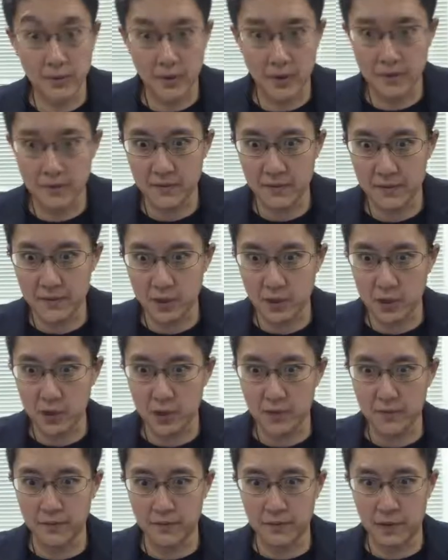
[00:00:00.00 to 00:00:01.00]
for
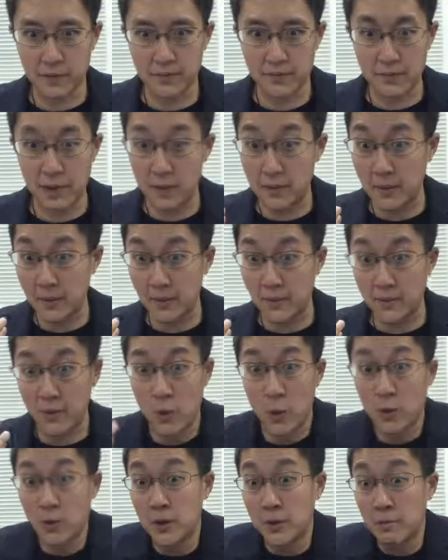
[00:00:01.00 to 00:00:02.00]
information from maybe
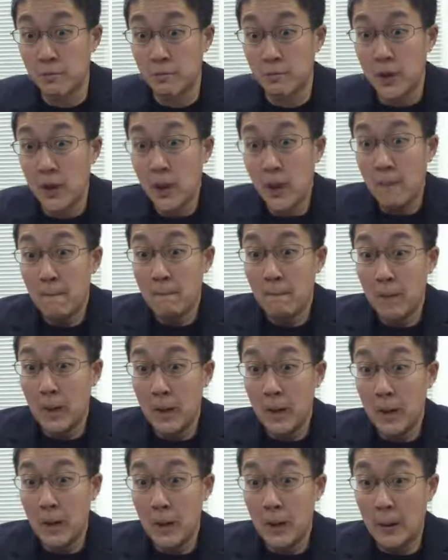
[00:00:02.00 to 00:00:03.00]
foreign
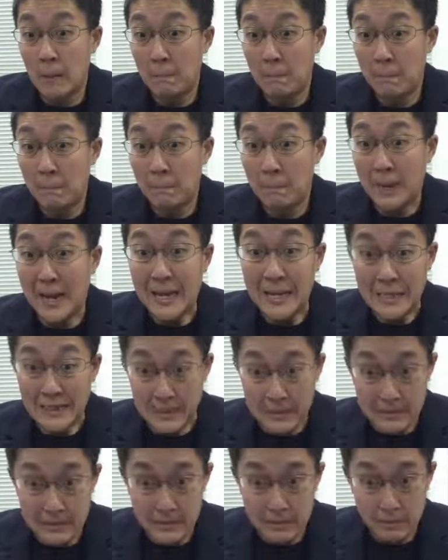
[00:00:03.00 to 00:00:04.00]

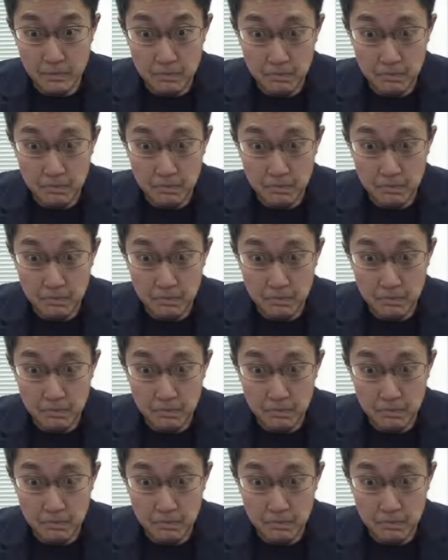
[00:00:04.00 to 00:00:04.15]
players.